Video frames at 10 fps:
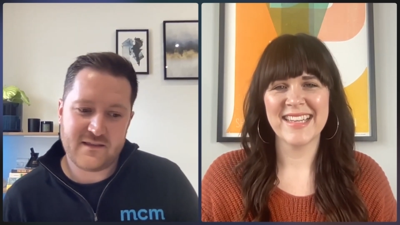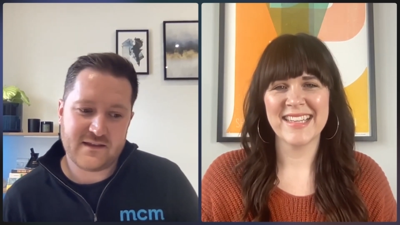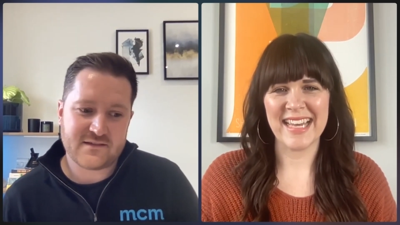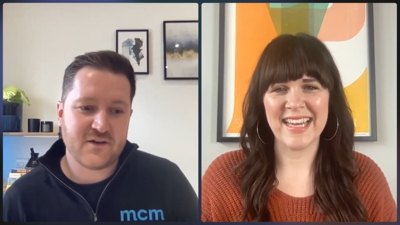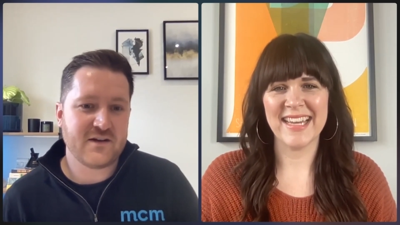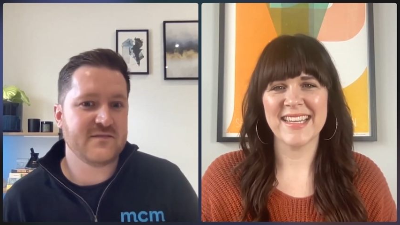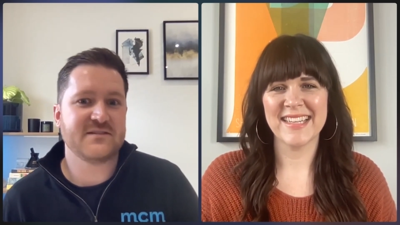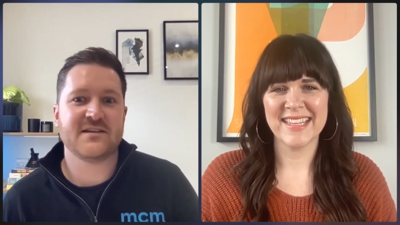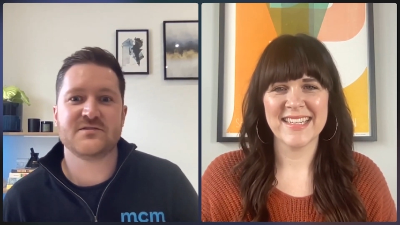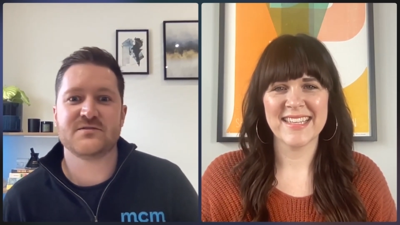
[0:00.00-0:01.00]
Speaker 1: it's kind of
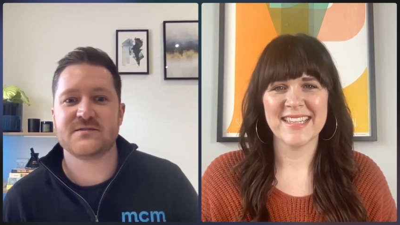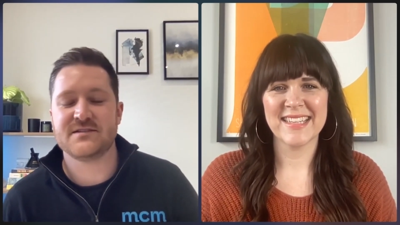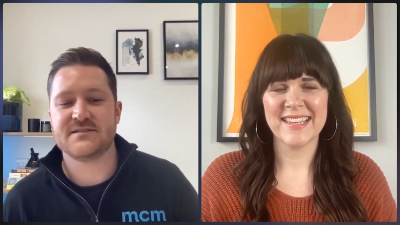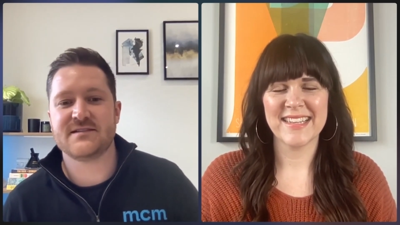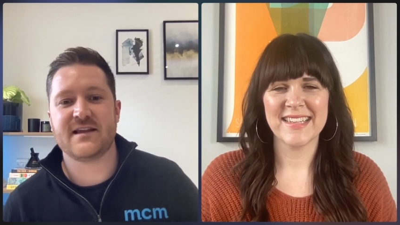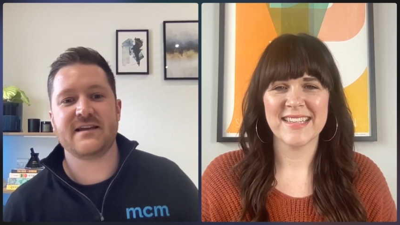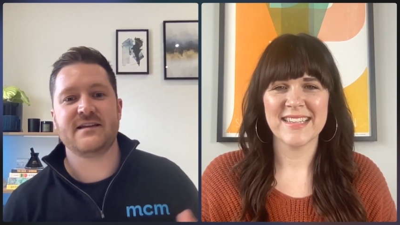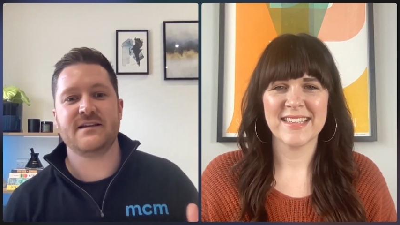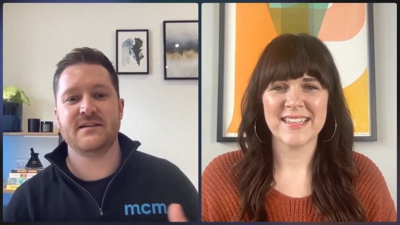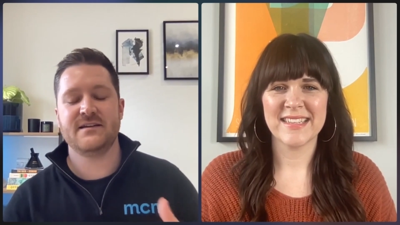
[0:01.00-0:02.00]
essential to
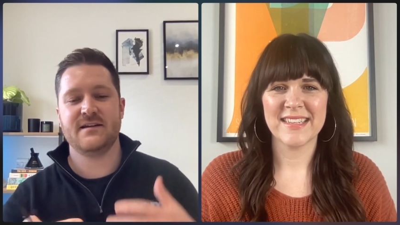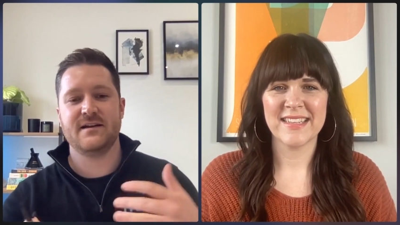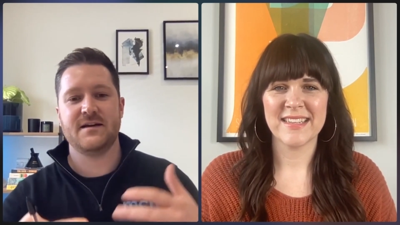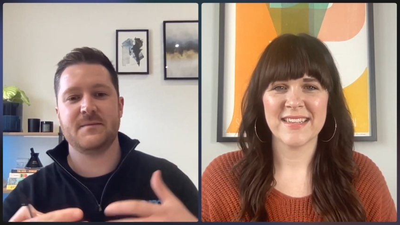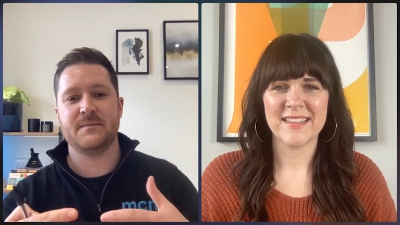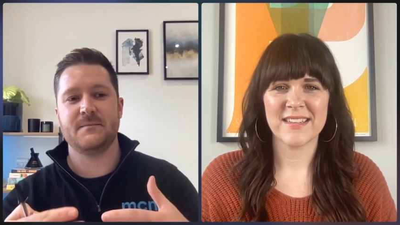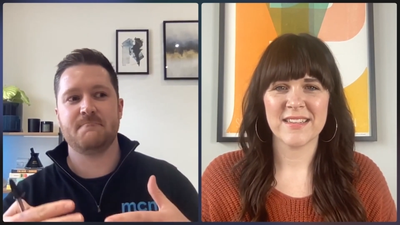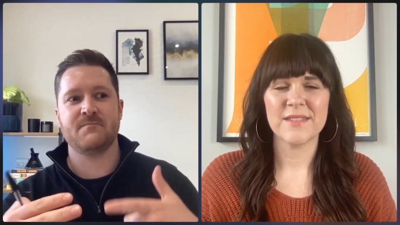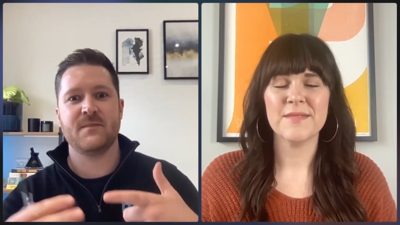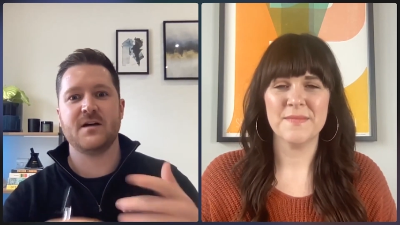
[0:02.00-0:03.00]
stay
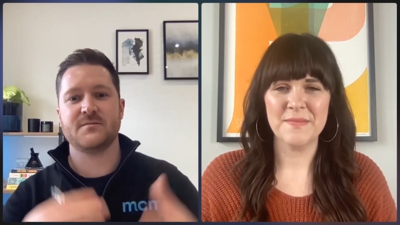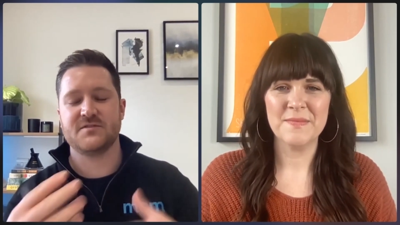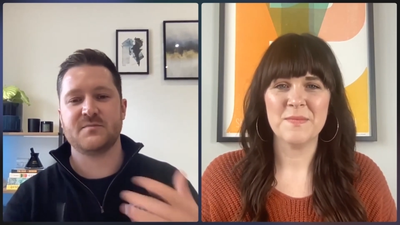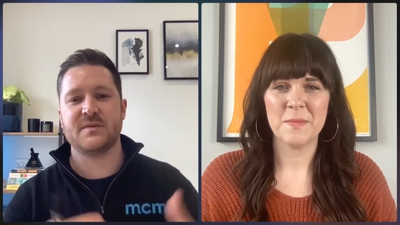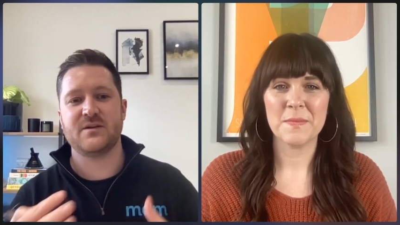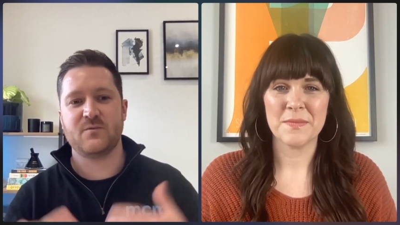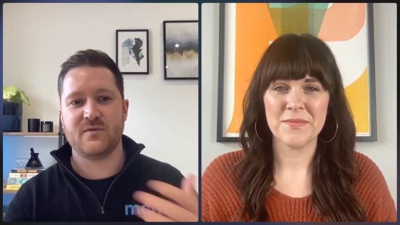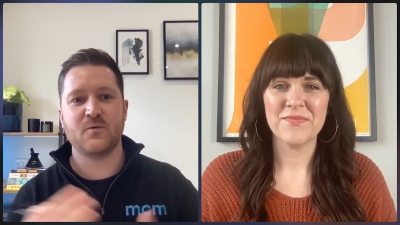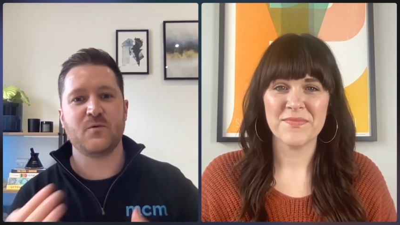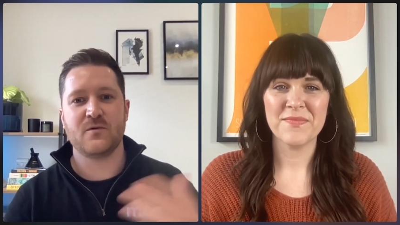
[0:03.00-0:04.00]
um, up to speed
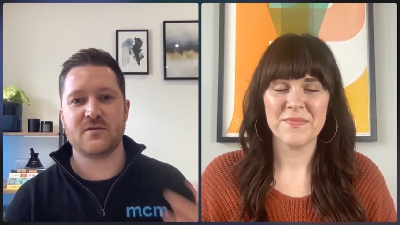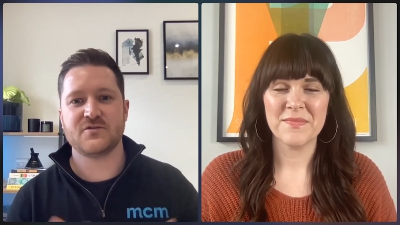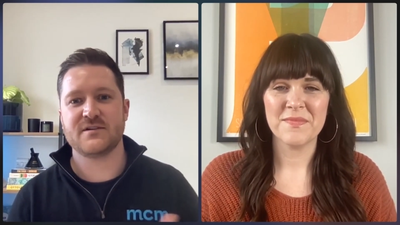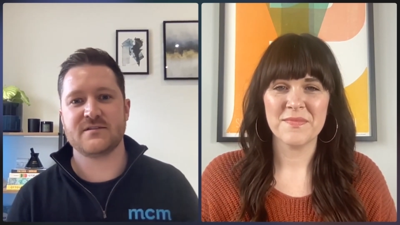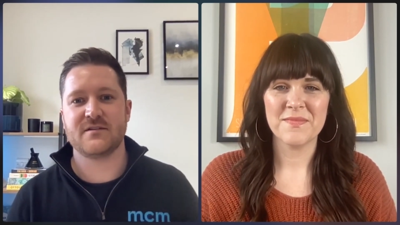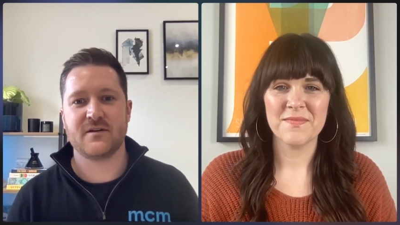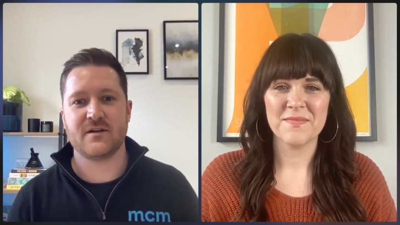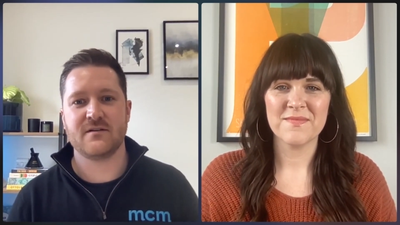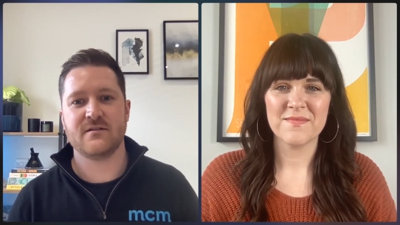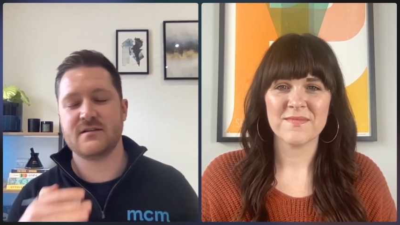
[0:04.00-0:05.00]
with all of the trends that are
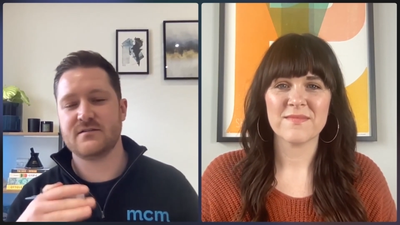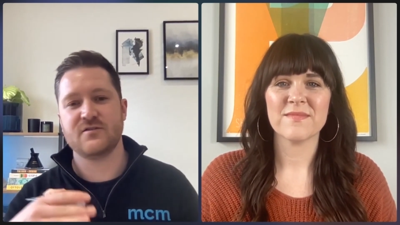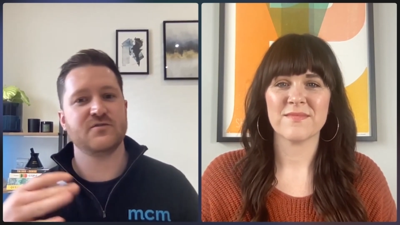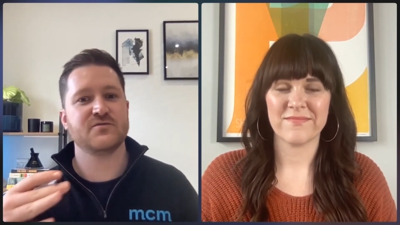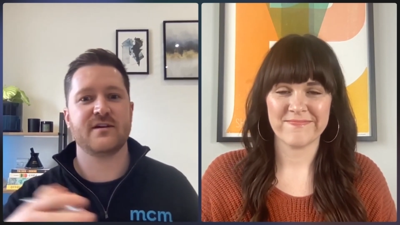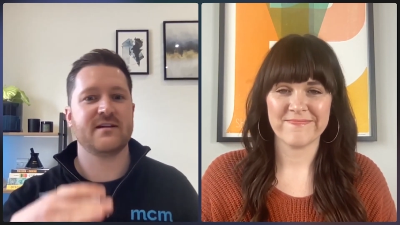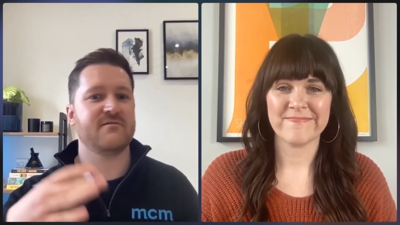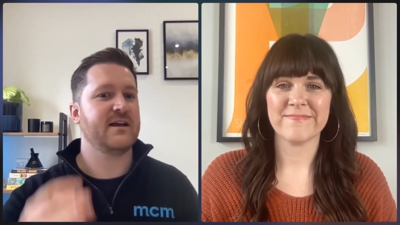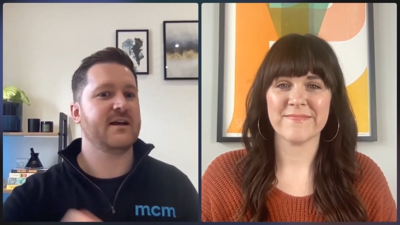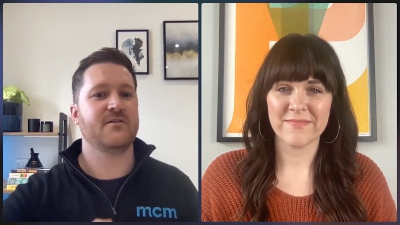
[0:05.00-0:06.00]
going on. There's a new trend
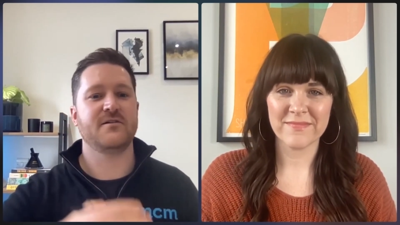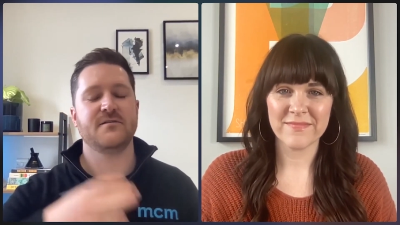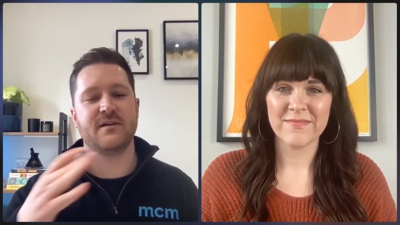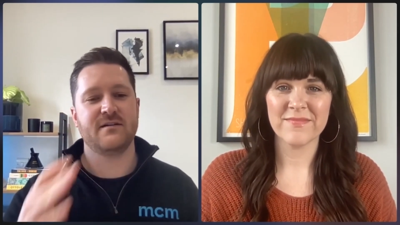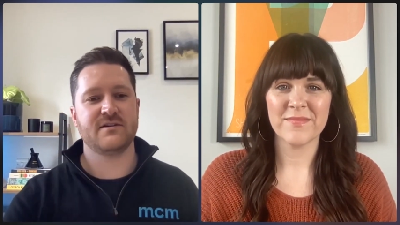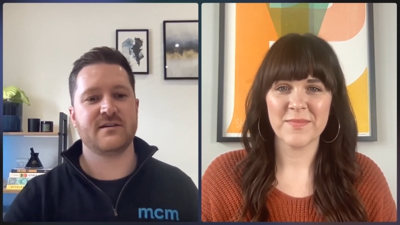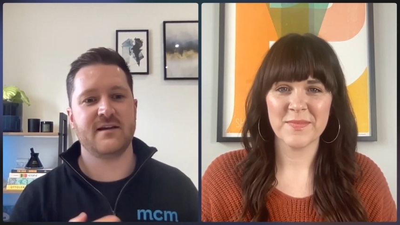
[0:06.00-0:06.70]
every hour, every